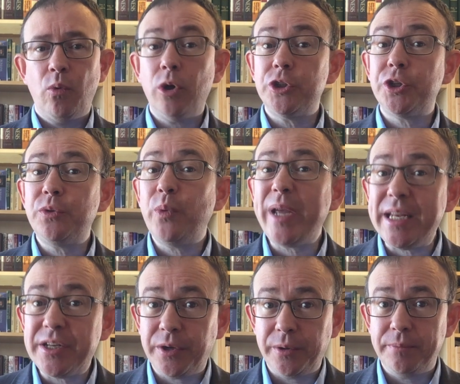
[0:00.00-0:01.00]
what should we
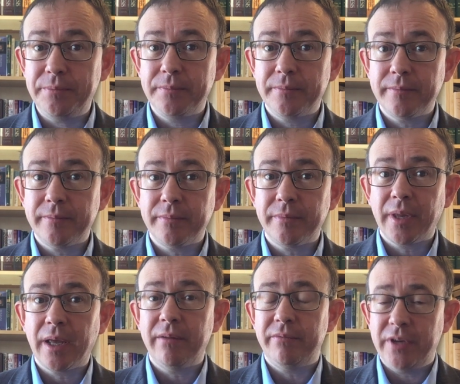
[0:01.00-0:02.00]
do?
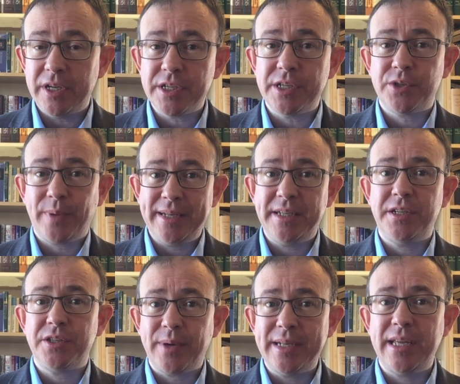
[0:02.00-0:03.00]
Verses 20 to
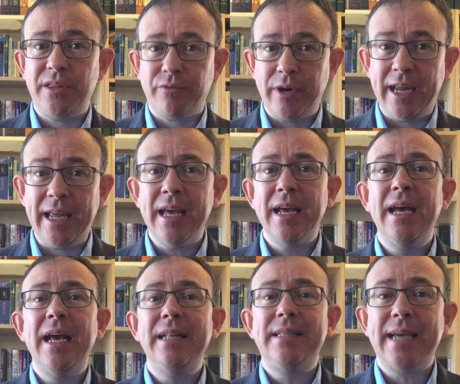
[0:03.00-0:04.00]
23
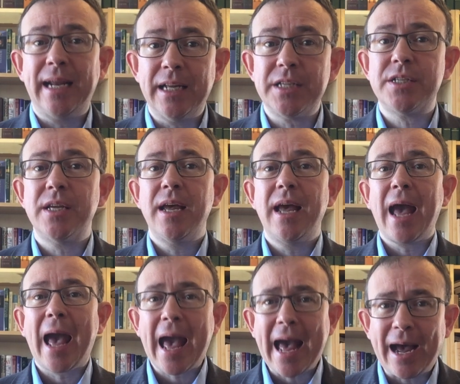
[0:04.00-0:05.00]
tell us
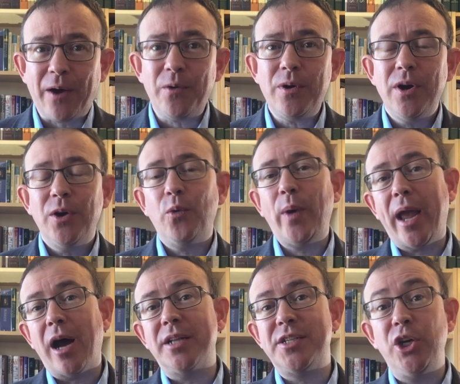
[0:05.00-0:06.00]
how we
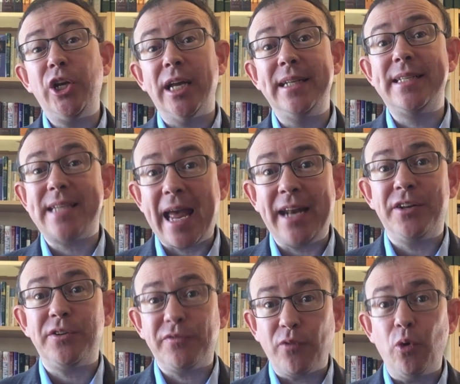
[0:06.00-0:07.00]
are to
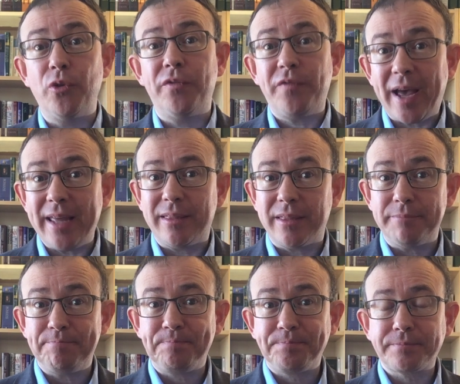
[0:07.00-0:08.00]
contend for the faith.
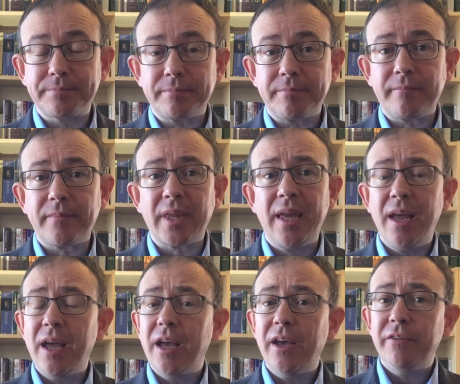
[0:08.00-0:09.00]

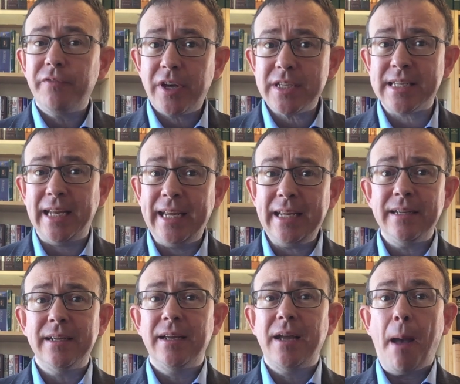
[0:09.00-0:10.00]
Firstly,
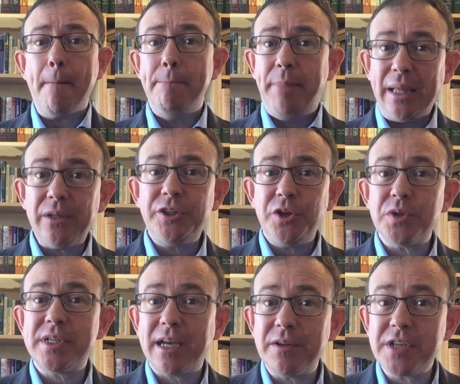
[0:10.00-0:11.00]
build
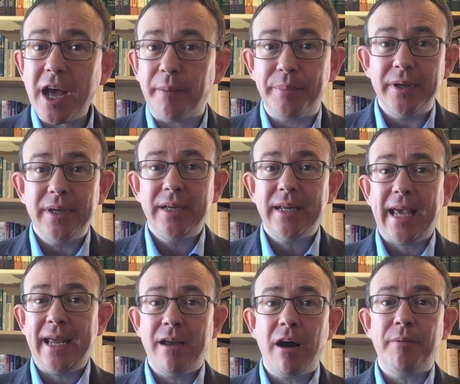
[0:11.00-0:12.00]
yourselves up
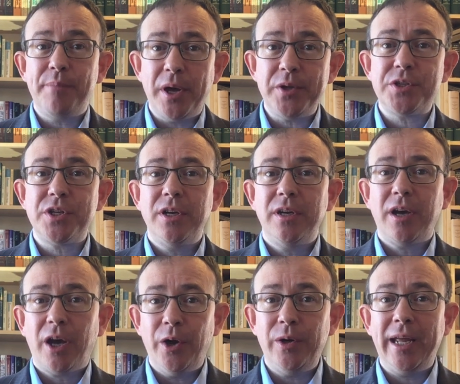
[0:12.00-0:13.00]
in our most
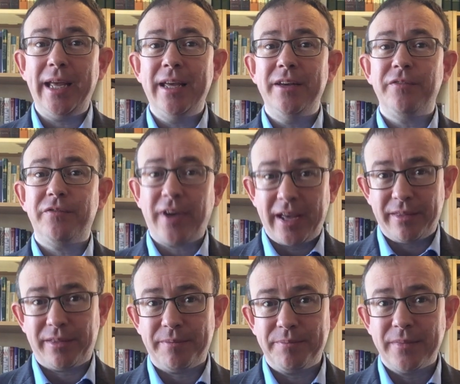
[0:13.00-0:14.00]
holy
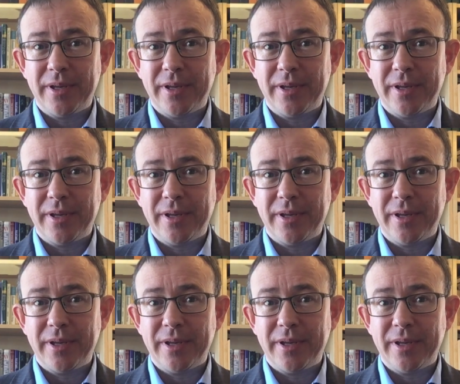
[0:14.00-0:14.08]
faith.